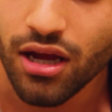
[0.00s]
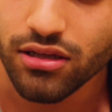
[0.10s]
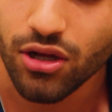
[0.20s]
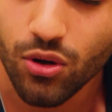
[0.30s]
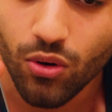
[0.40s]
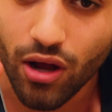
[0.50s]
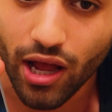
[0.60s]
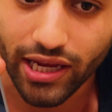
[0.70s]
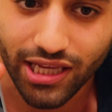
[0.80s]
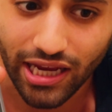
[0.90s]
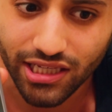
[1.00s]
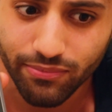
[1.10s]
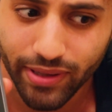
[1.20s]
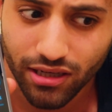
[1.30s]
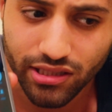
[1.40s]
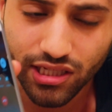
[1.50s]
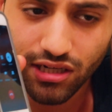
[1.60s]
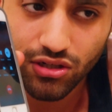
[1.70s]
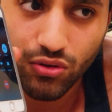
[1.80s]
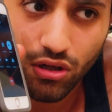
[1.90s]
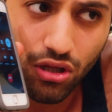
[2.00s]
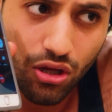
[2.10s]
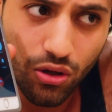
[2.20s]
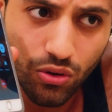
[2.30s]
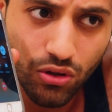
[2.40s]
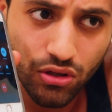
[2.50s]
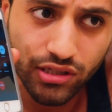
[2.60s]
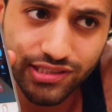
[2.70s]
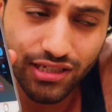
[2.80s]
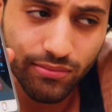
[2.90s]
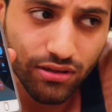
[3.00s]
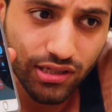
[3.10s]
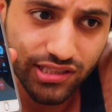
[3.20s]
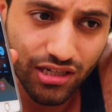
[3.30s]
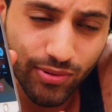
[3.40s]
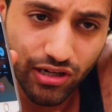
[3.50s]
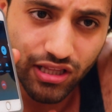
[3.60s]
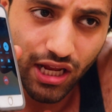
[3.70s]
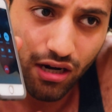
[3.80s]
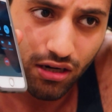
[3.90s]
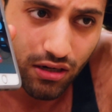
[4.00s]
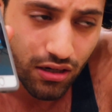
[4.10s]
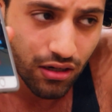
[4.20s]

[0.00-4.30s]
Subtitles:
Hello? I can barely hear you. Hello? Is anybody there?